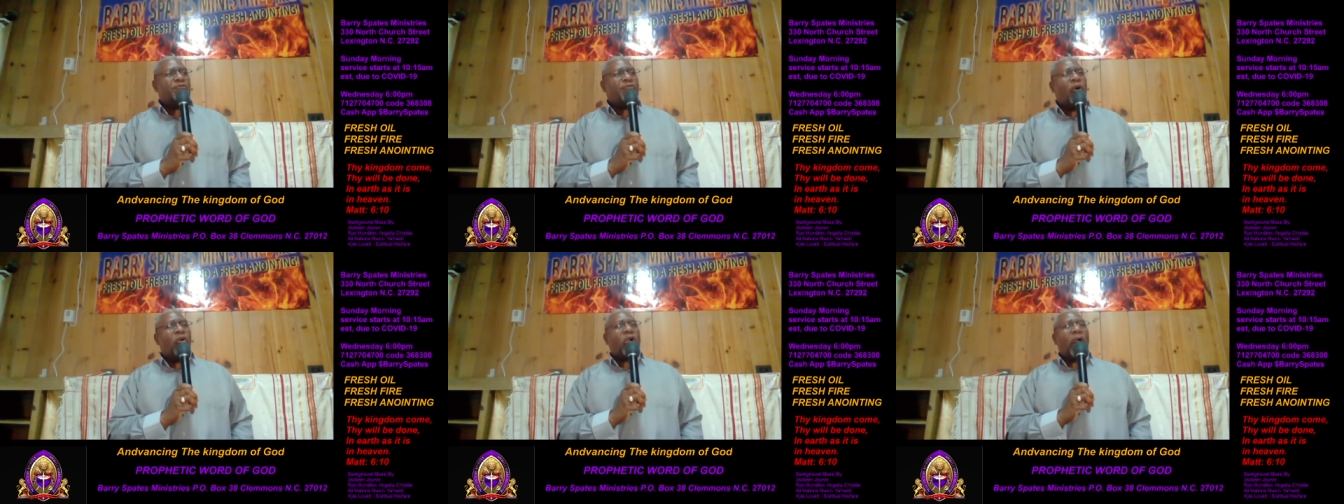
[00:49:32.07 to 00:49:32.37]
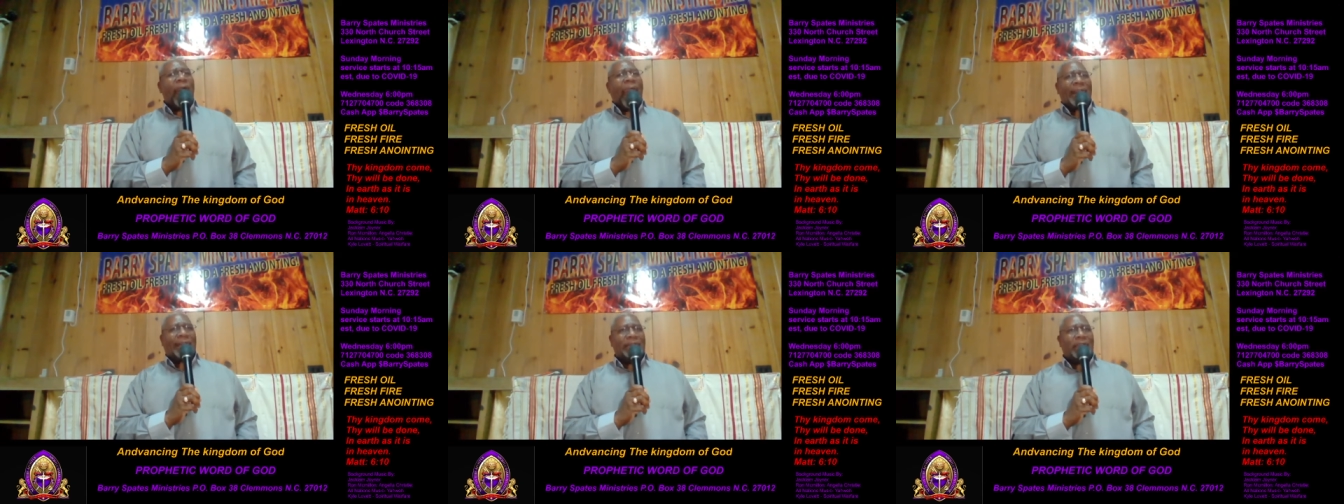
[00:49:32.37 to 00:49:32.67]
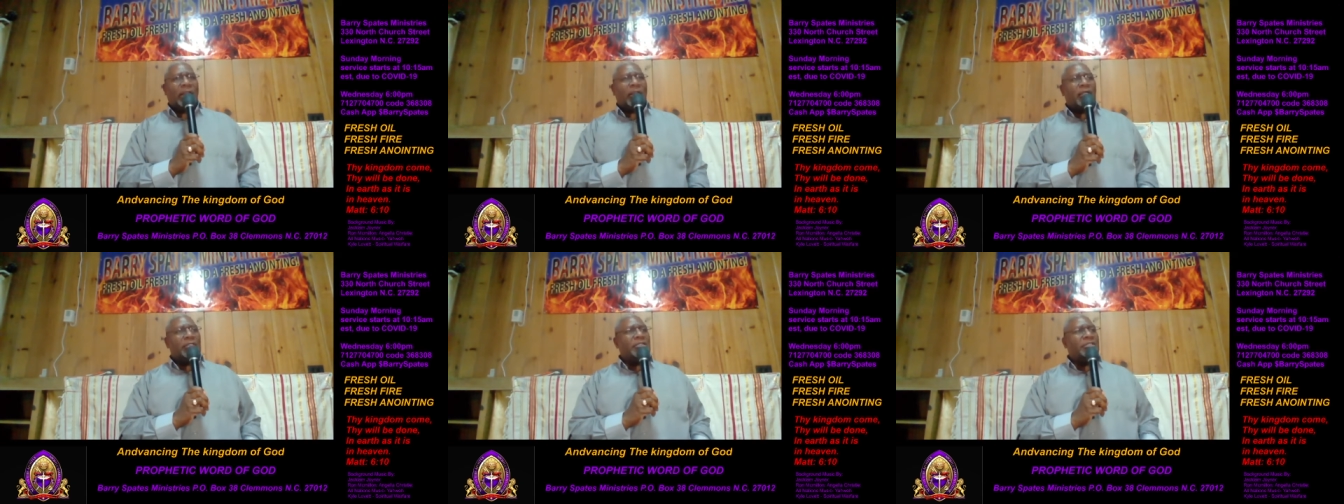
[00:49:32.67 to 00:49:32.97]
so out
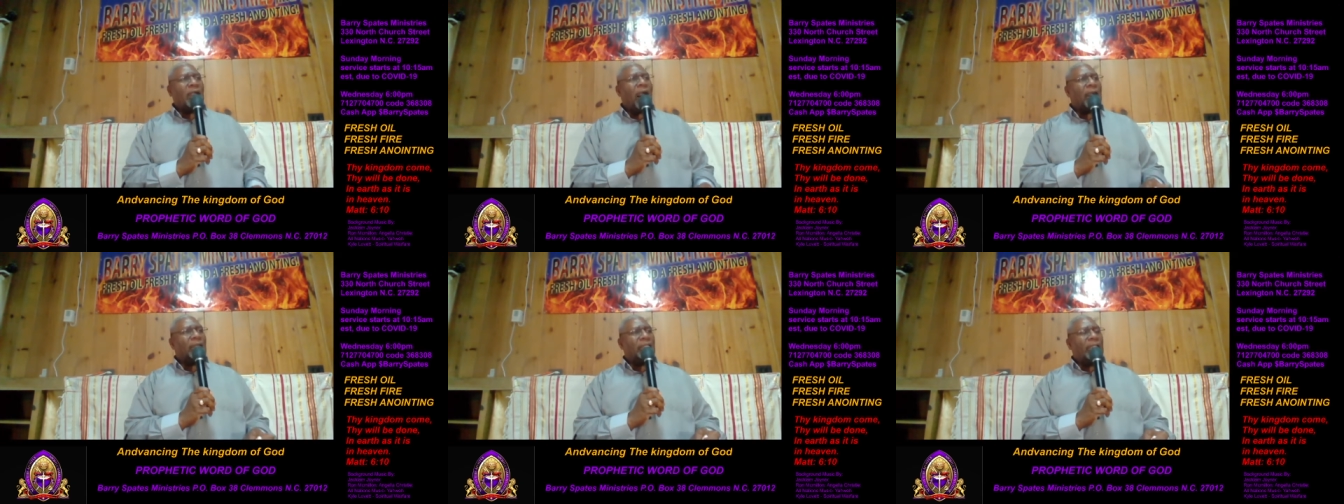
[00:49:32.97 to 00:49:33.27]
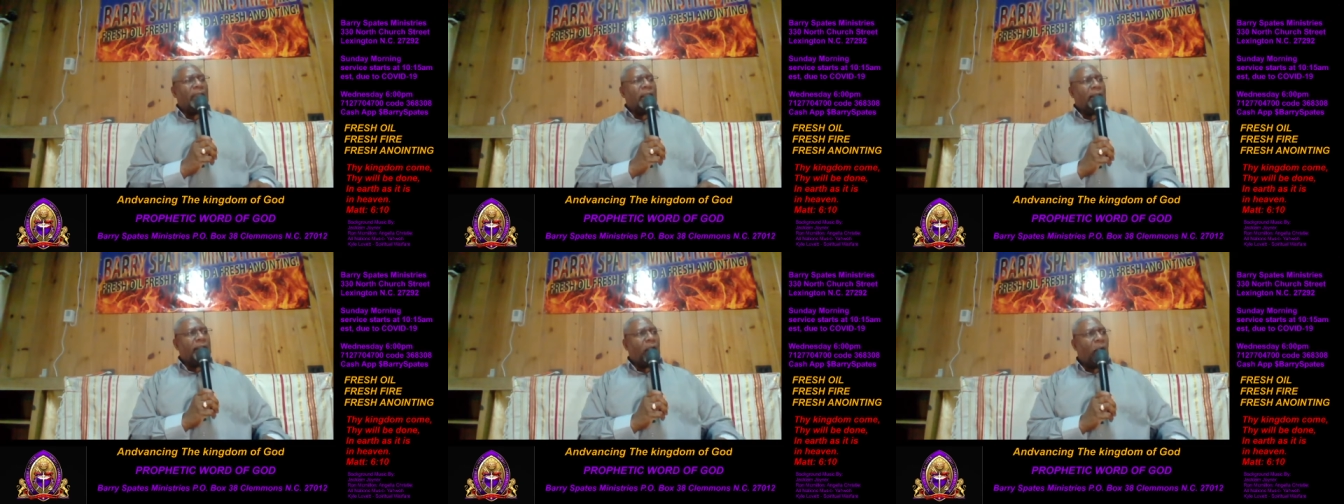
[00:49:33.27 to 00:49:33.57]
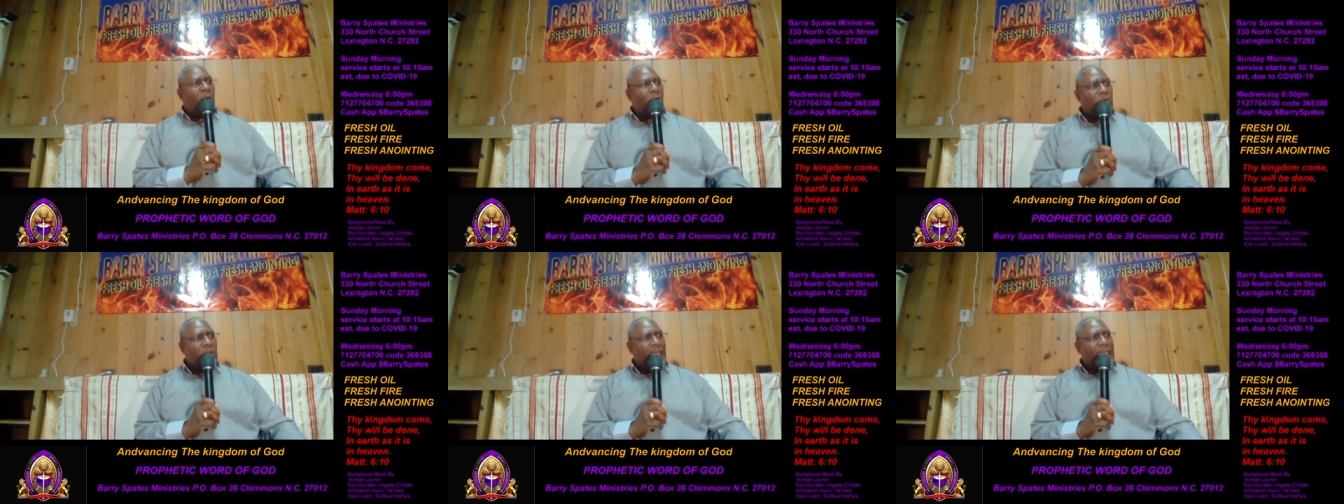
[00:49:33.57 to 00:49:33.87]
there ungodly and
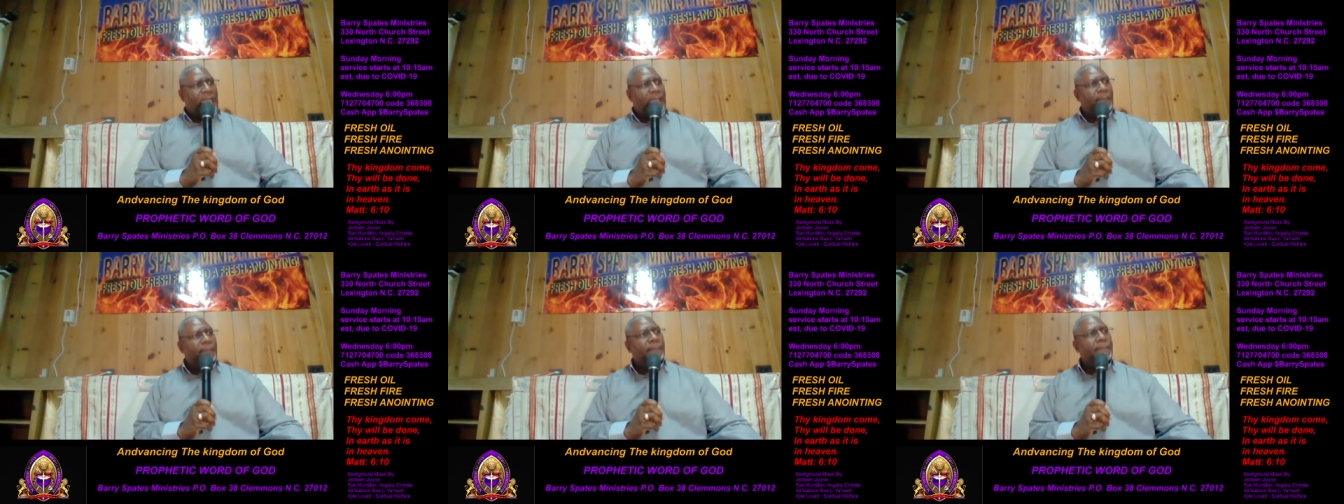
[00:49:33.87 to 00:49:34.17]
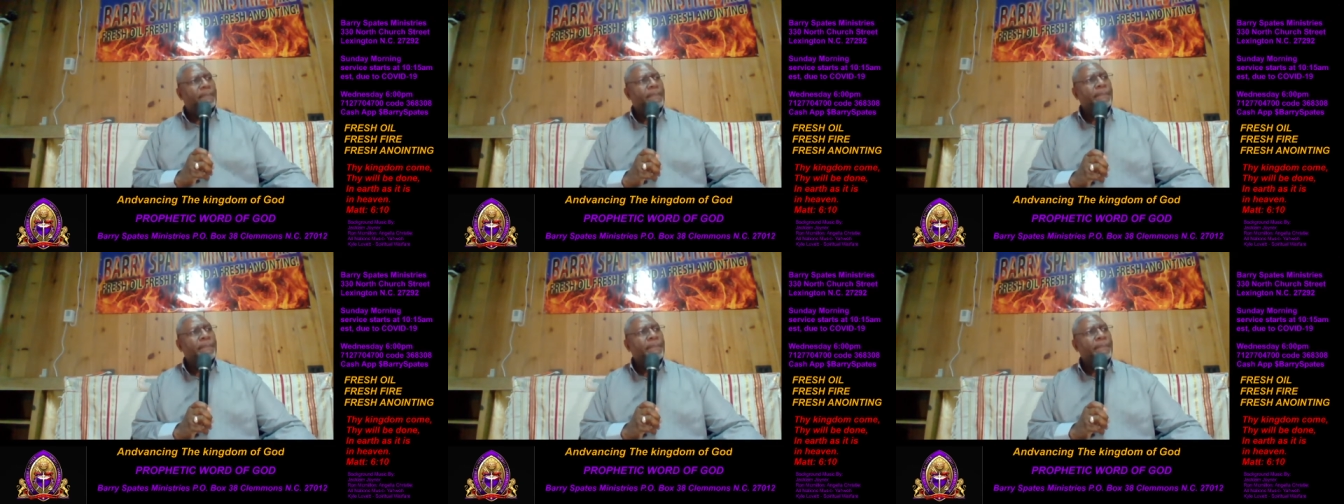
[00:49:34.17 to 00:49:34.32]
unholy.